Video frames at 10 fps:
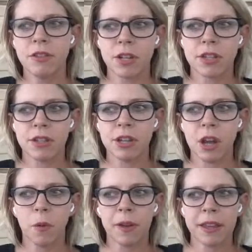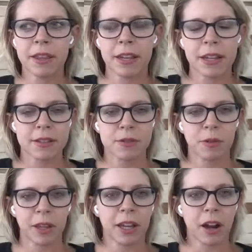just knowing that
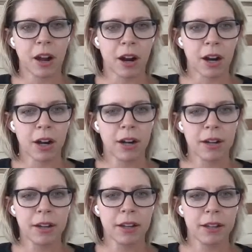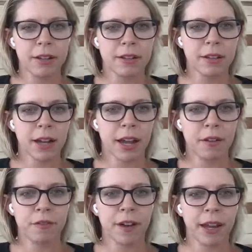it's really hard to
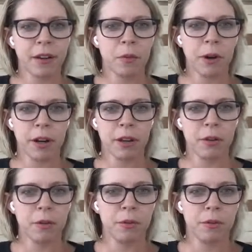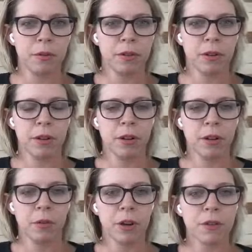kind of find where you
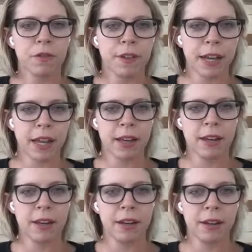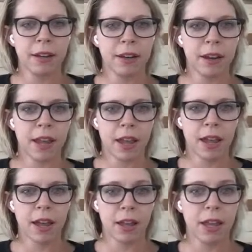fit in
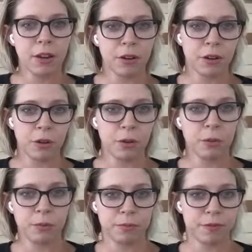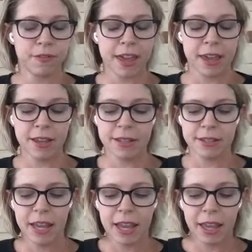your new
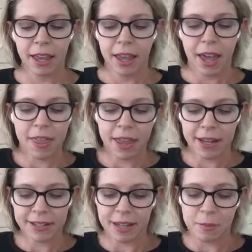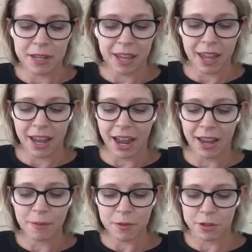phase. and then accepting it. And
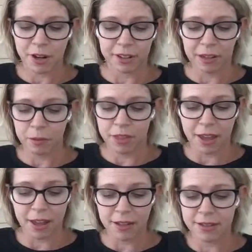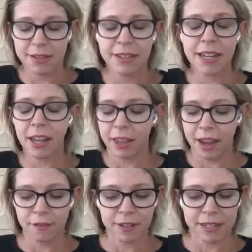I'm struggling with that
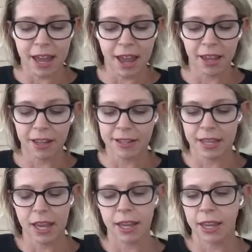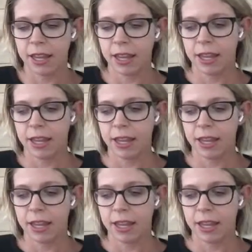still every day. It's like,